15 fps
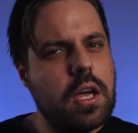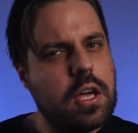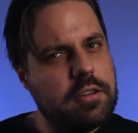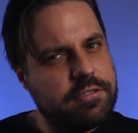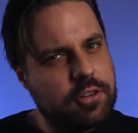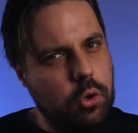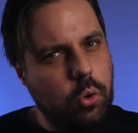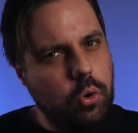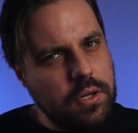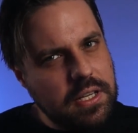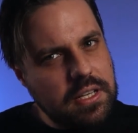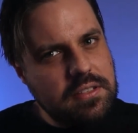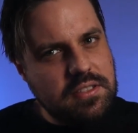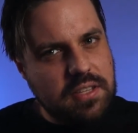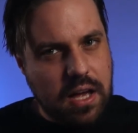If
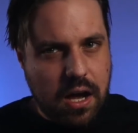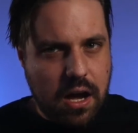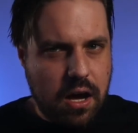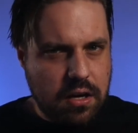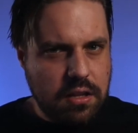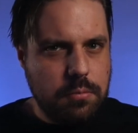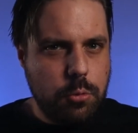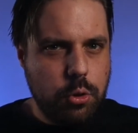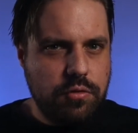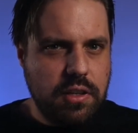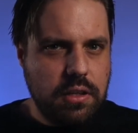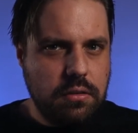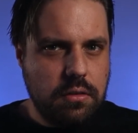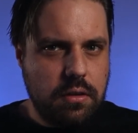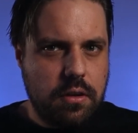Courtney is the heart of the
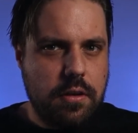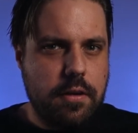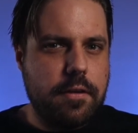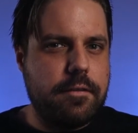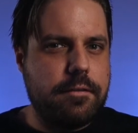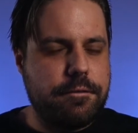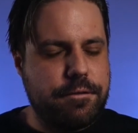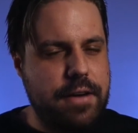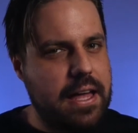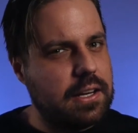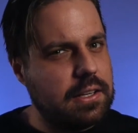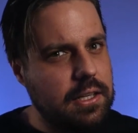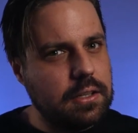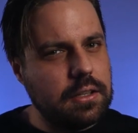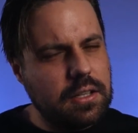movie,
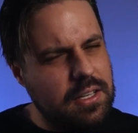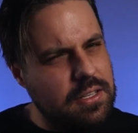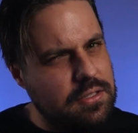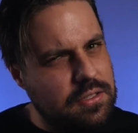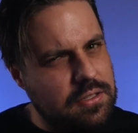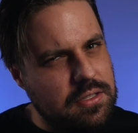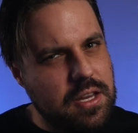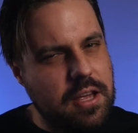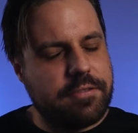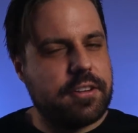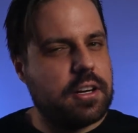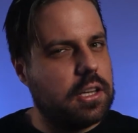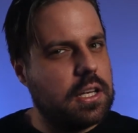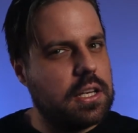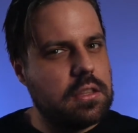Fanning is
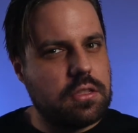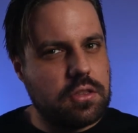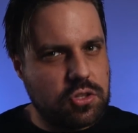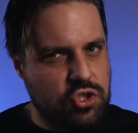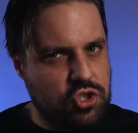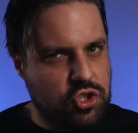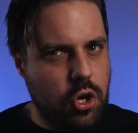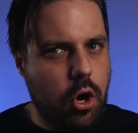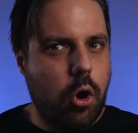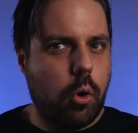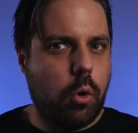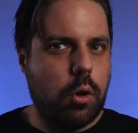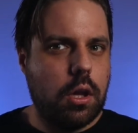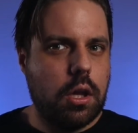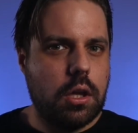definitely the
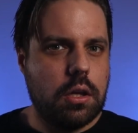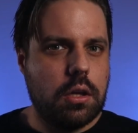soul.